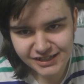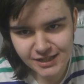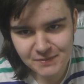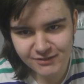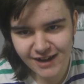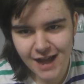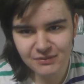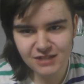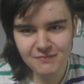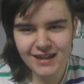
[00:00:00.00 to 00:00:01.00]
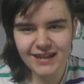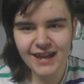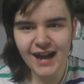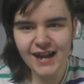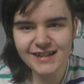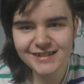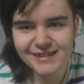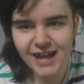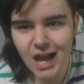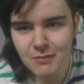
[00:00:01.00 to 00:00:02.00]
subscribe to me,
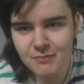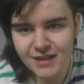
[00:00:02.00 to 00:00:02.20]
guys! I'm